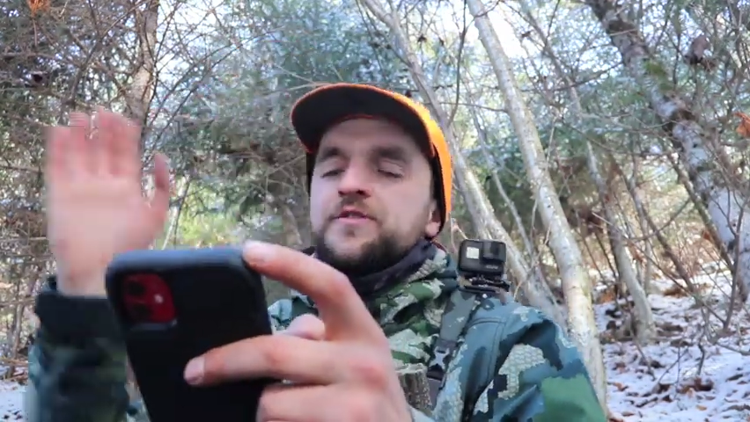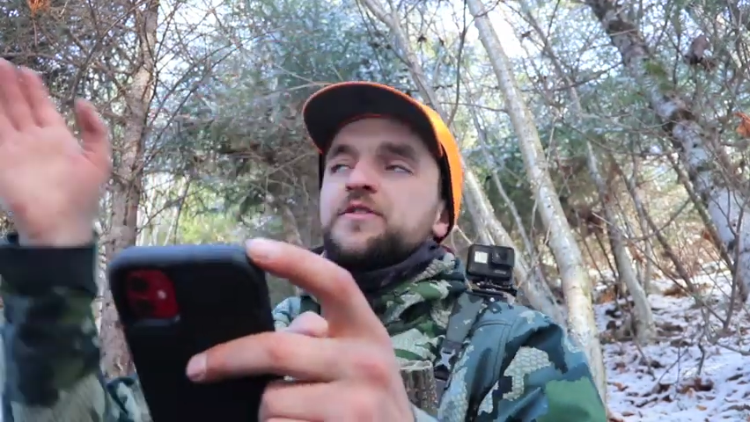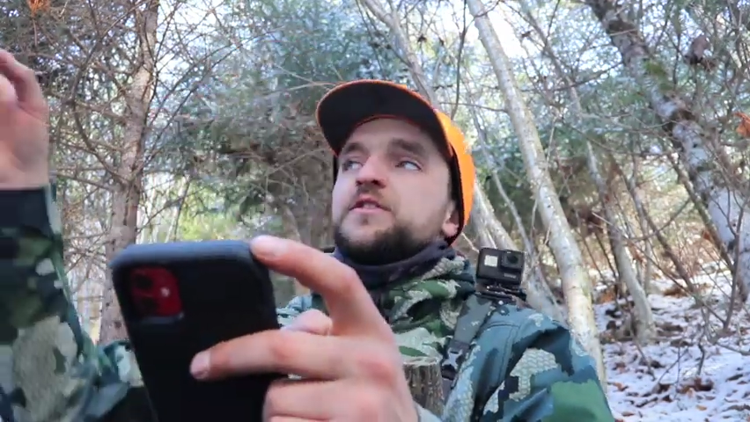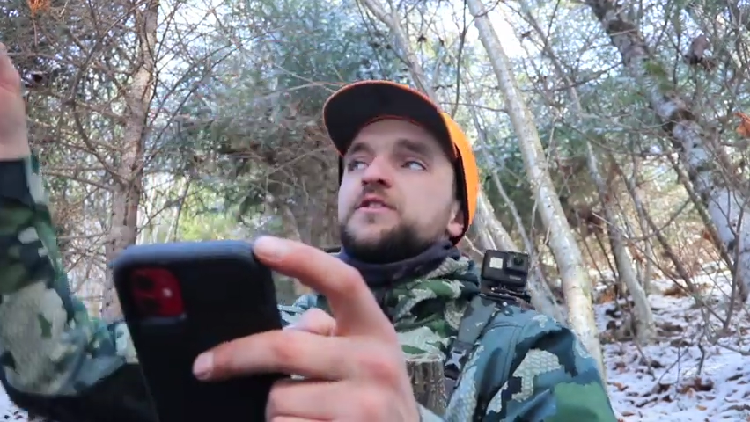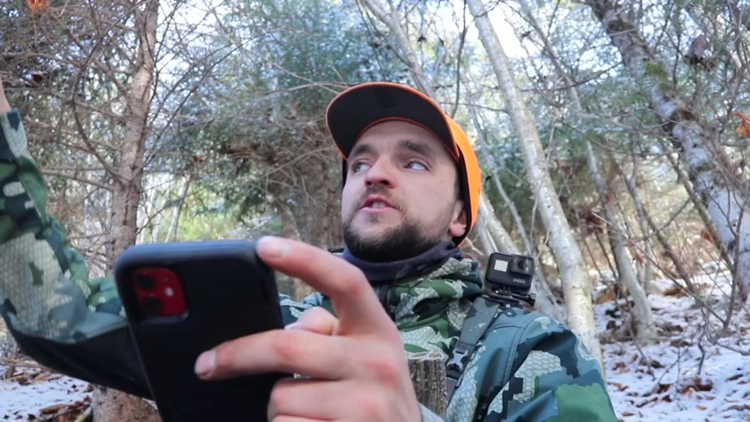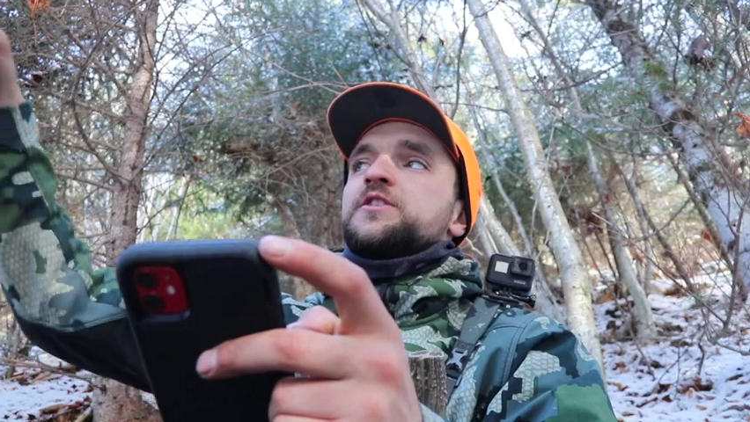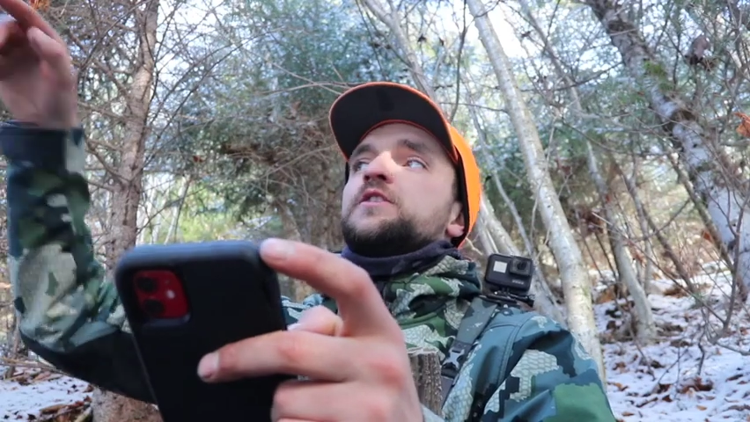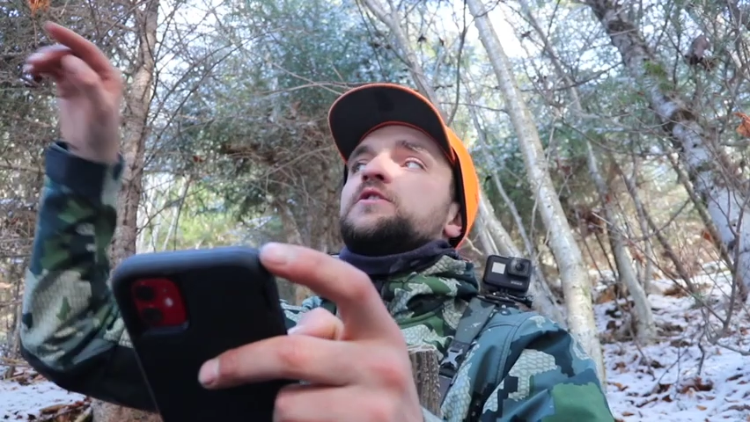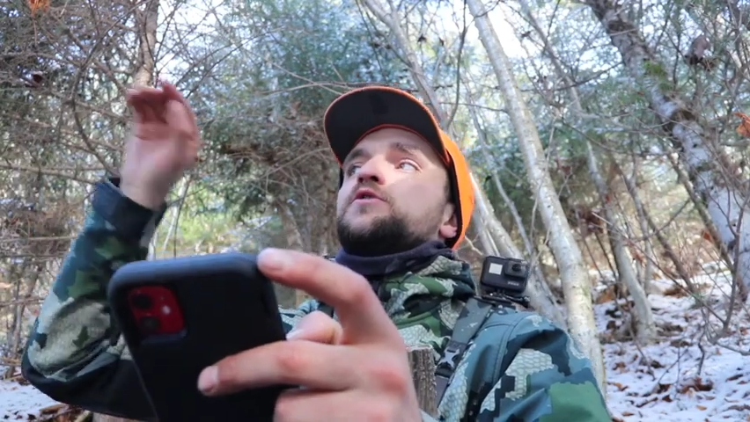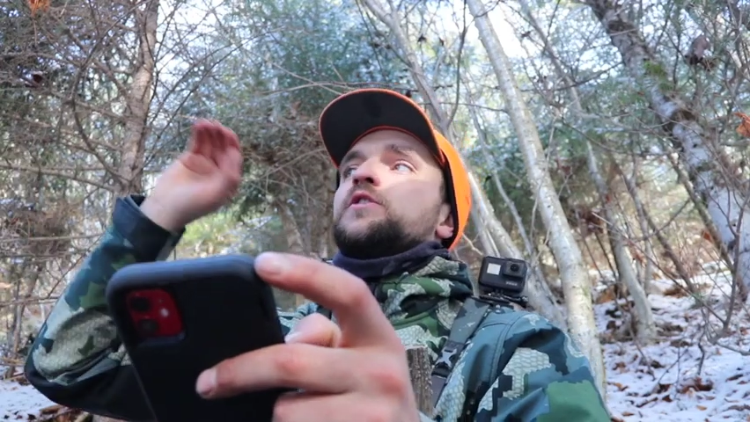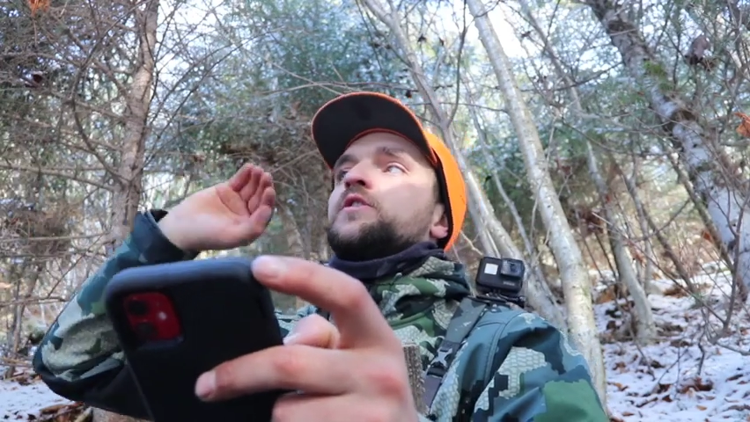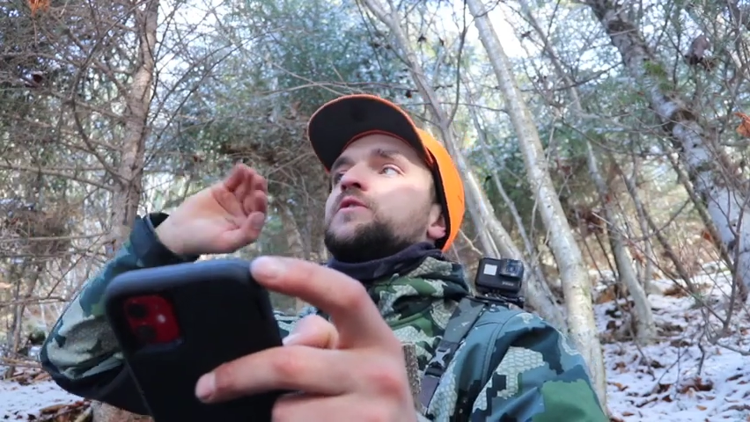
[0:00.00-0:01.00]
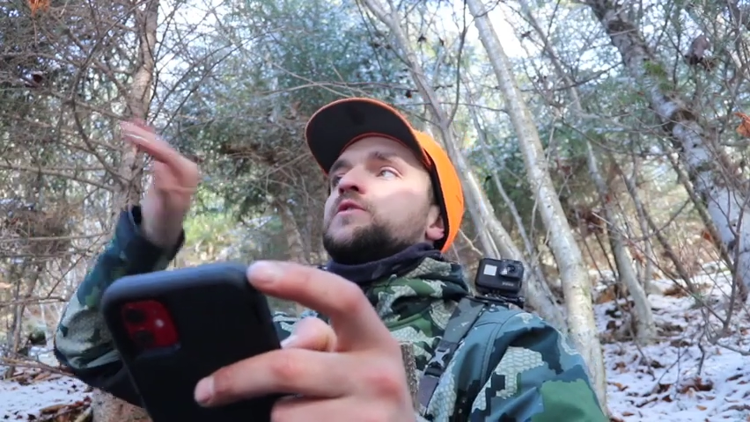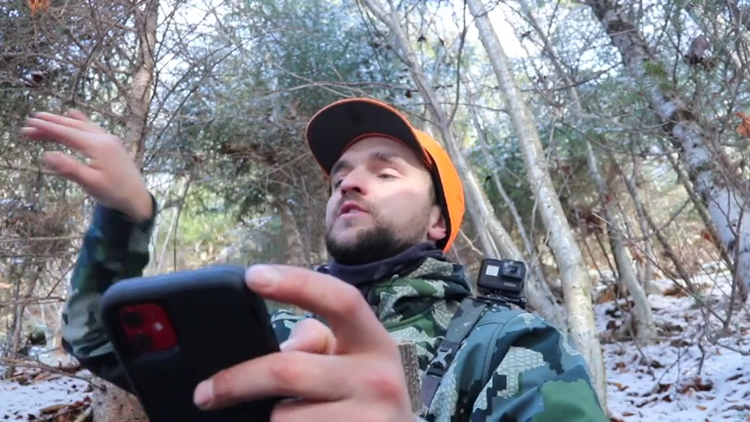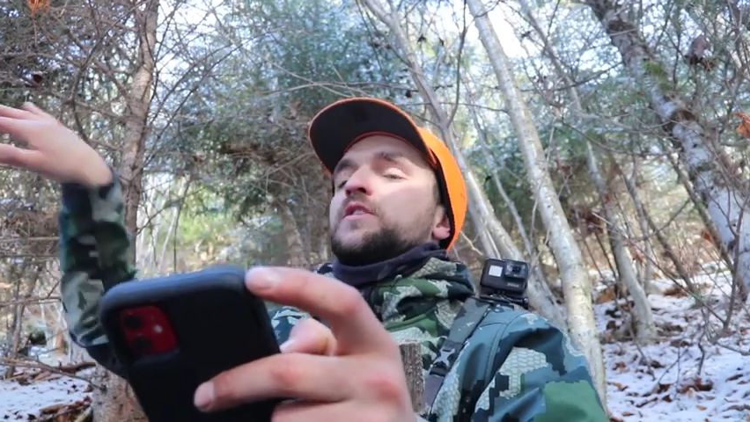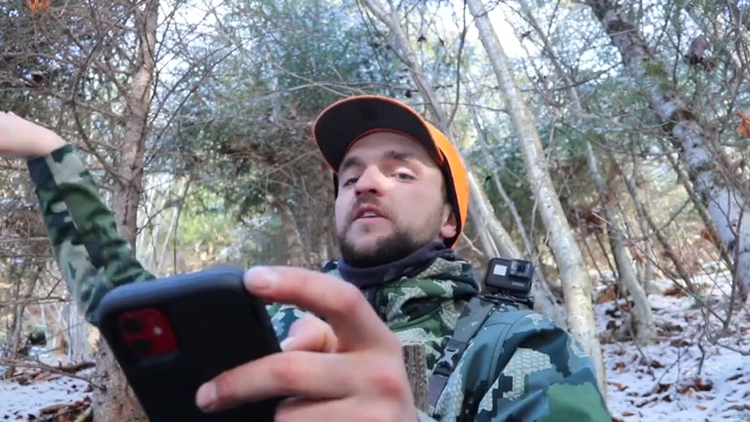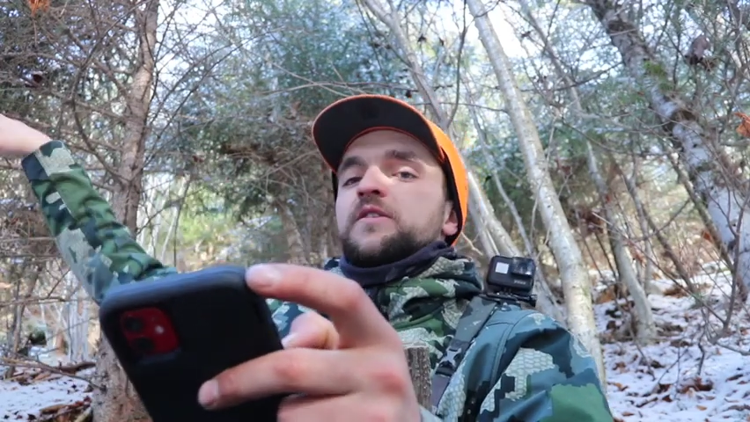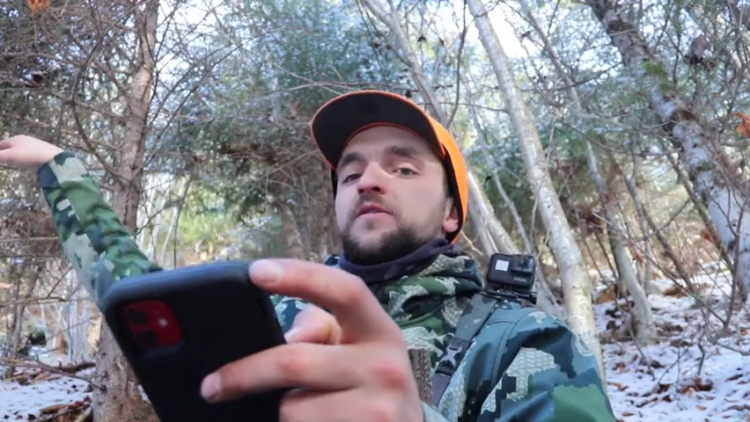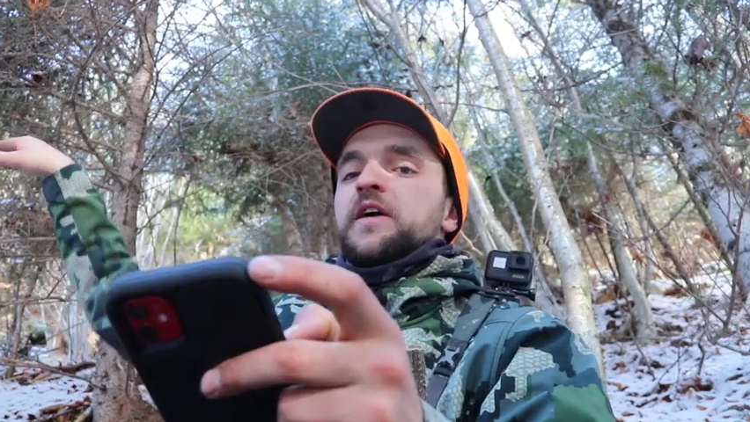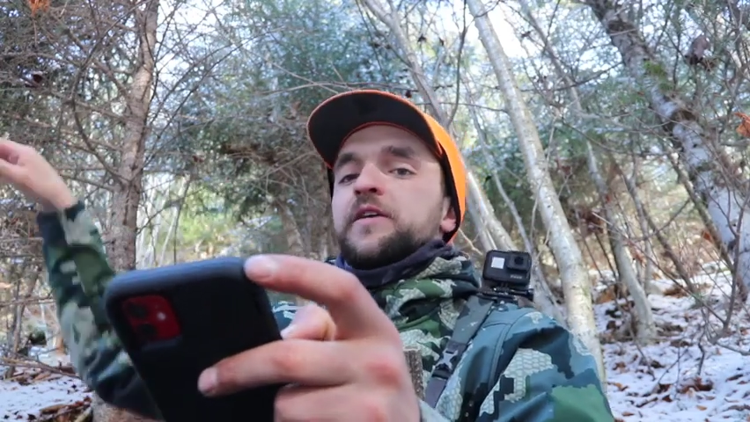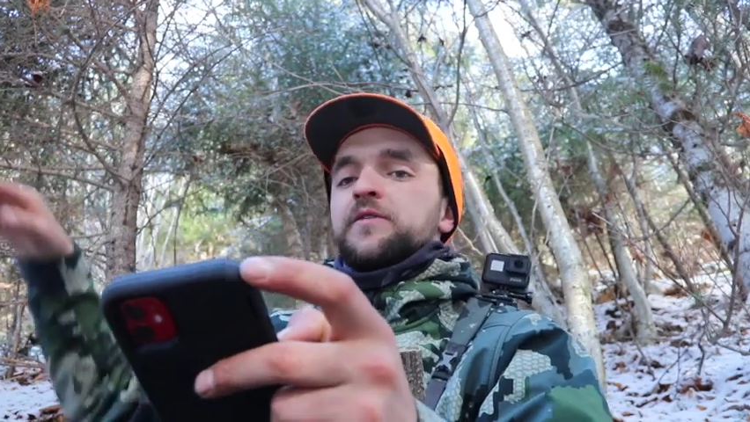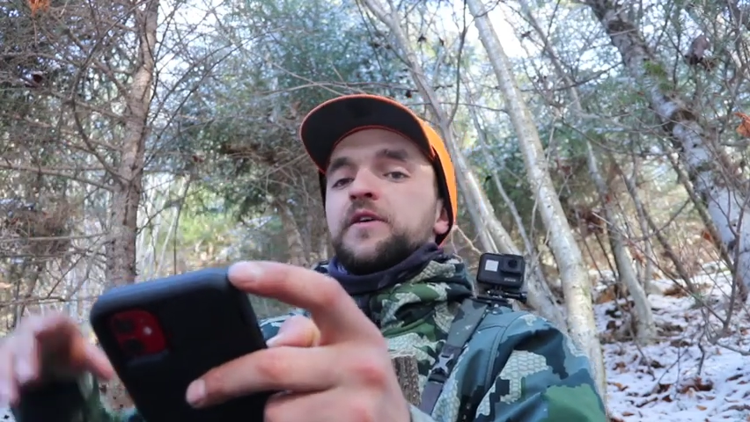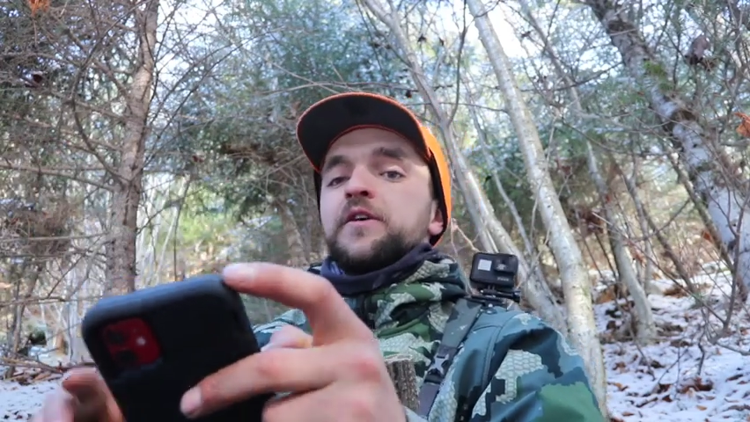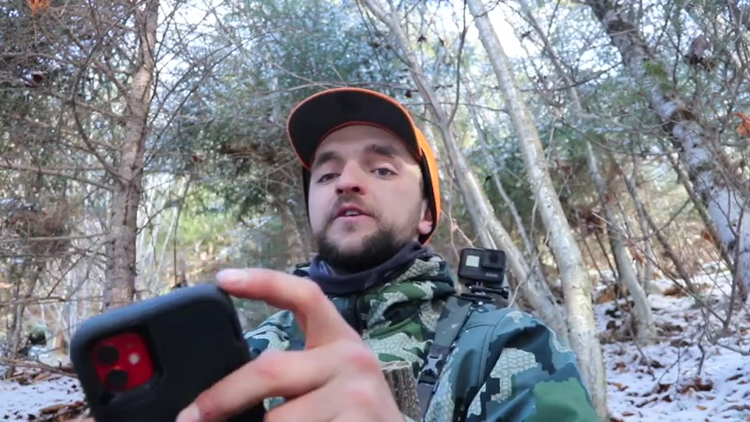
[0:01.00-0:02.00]
to these skid trails and then
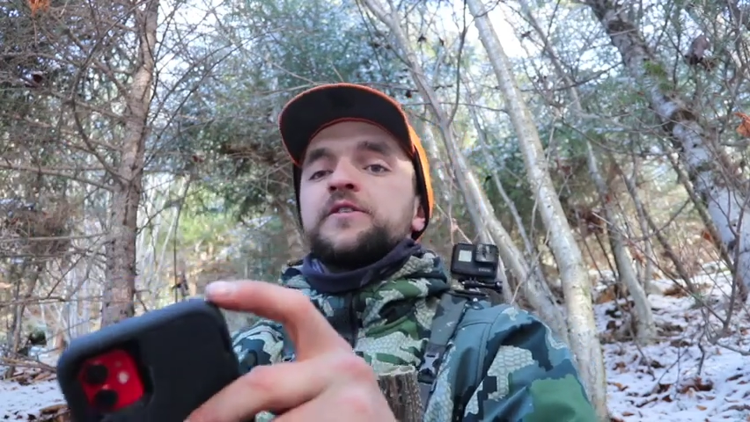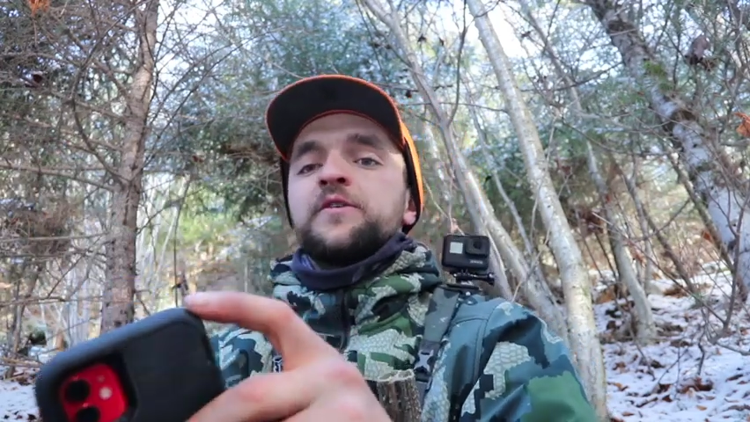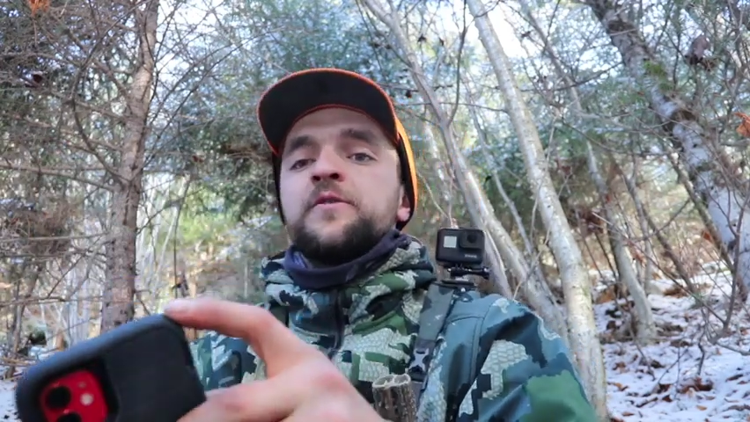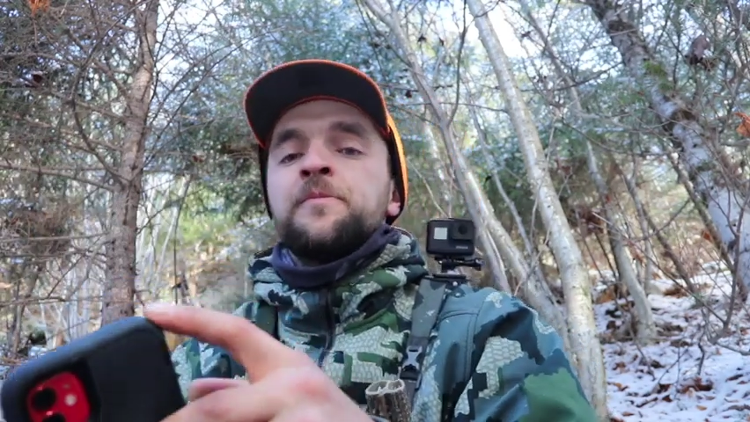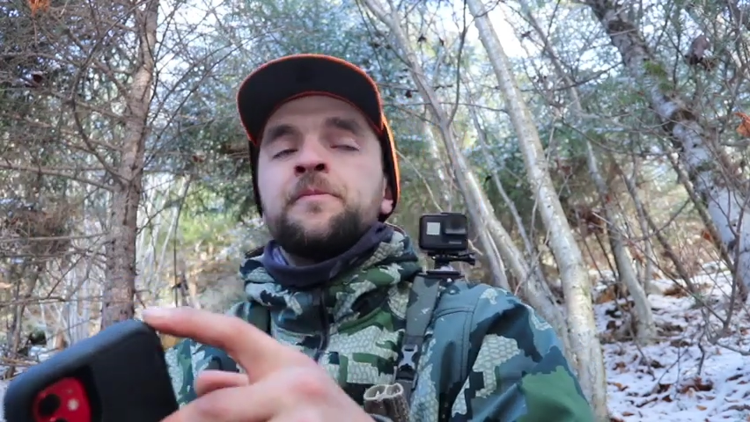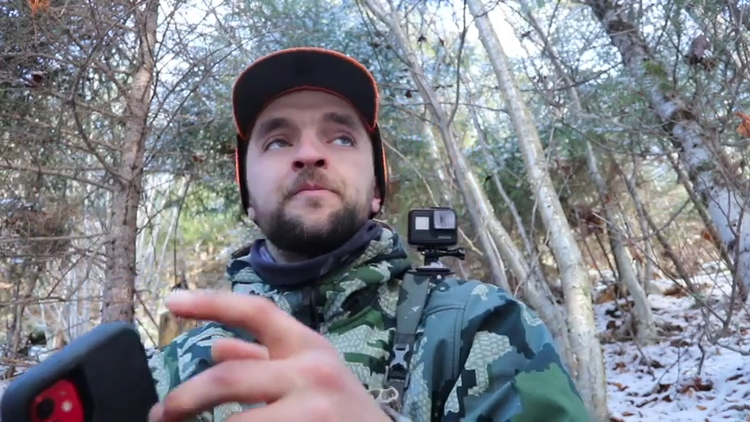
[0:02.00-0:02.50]
around, so